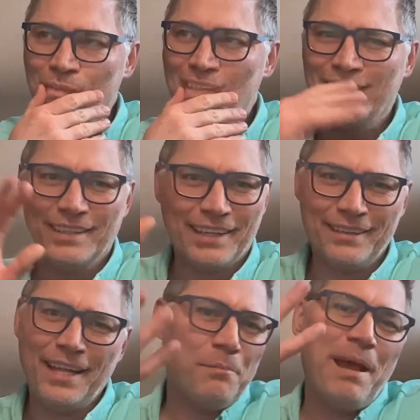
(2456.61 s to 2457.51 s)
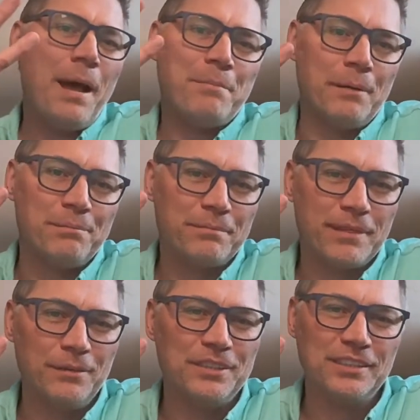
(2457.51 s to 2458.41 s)
is that like they had a pop-up
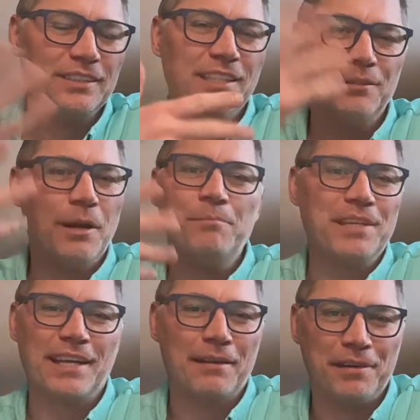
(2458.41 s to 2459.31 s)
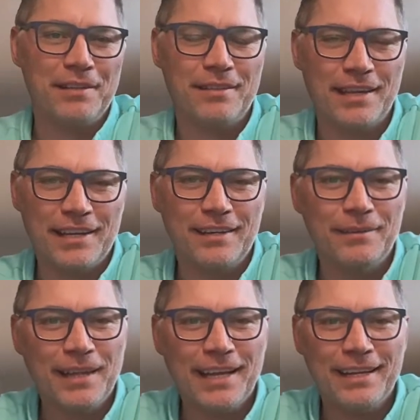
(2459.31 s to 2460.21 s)
that was just interrupting everything. And
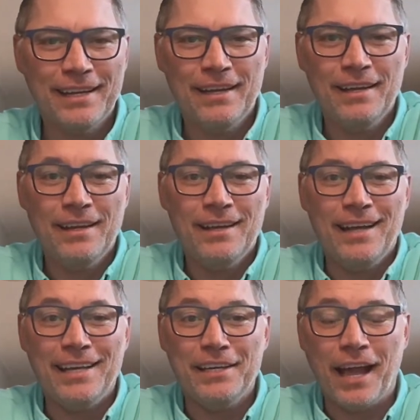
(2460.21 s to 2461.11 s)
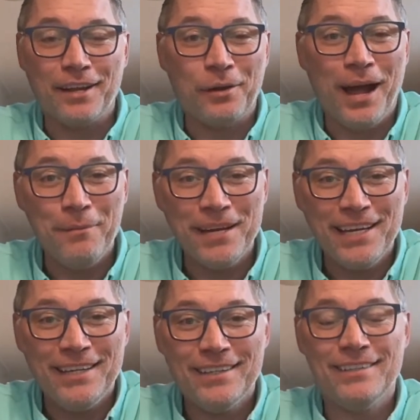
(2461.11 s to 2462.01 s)
they're like, I go, how
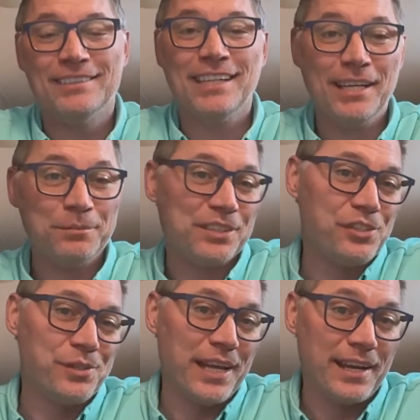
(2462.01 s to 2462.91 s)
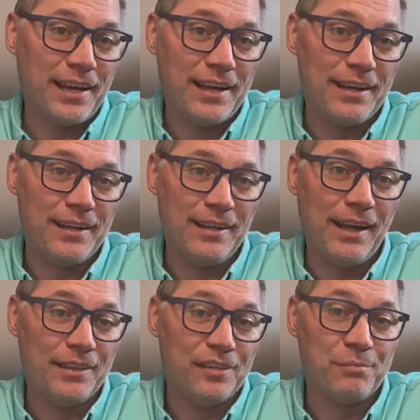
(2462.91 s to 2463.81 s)
many signups did you get
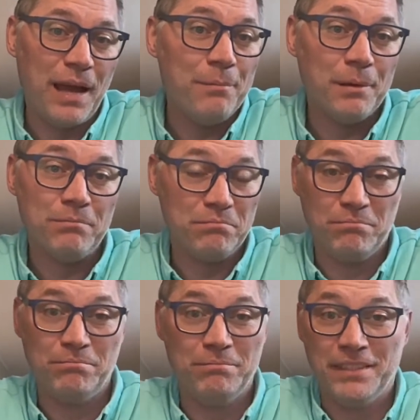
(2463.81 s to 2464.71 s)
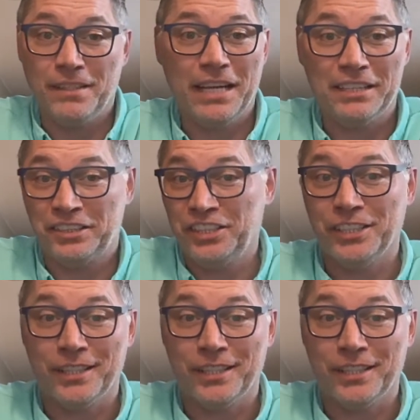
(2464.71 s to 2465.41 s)
on this pop-up in the last year? He